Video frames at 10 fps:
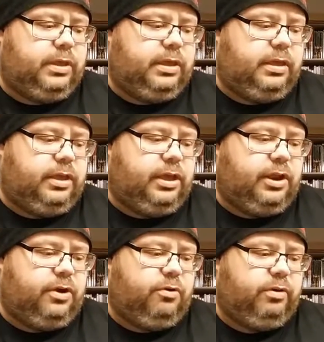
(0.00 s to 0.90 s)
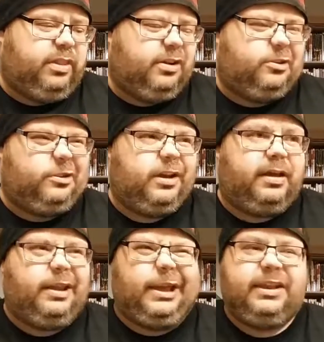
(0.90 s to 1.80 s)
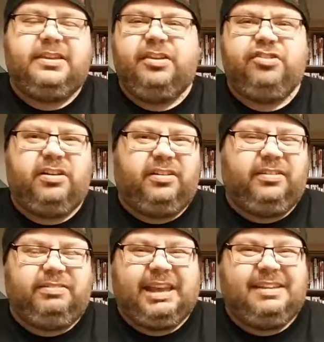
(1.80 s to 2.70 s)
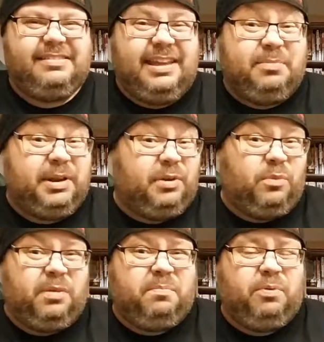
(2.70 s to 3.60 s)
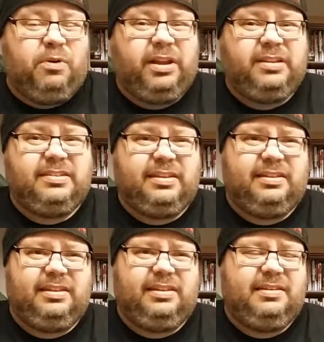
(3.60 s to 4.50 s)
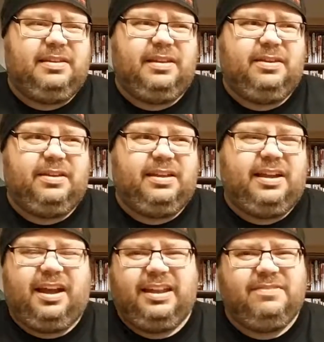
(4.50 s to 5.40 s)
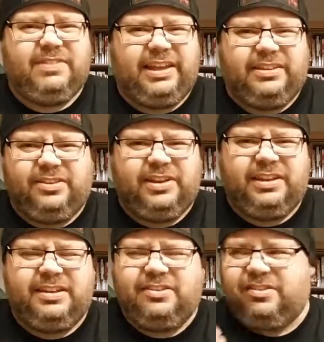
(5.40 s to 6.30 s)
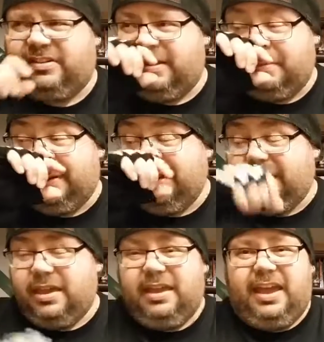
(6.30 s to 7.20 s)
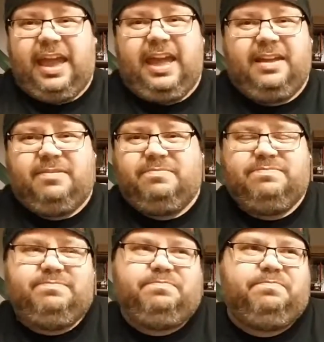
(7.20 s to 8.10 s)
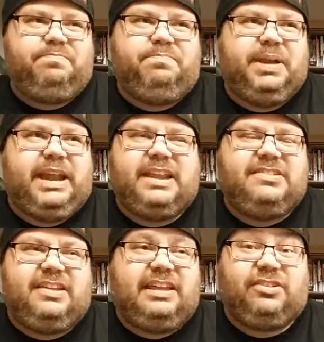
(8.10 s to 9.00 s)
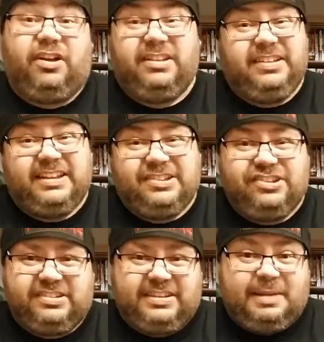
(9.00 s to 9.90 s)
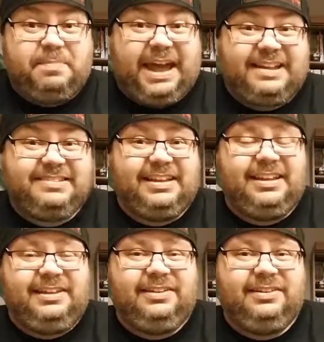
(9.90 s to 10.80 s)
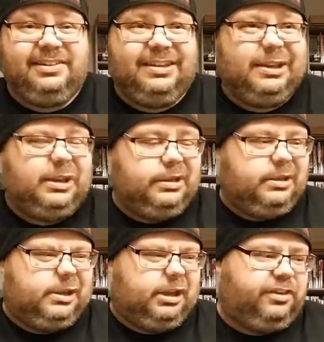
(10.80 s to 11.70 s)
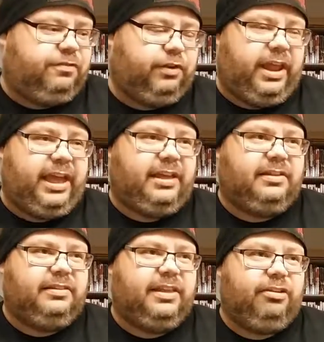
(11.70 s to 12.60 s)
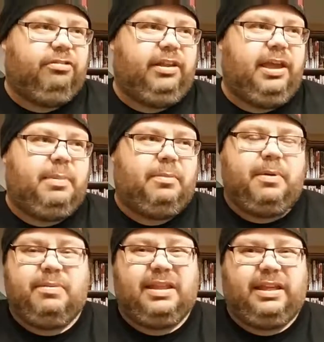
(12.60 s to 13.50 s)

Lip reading: You know, there's, like, a digital, like, demon at one point. Kind of, like, looking digital demon. But it's honestly, it's just in passing. It's for, like, literally about maybe, like,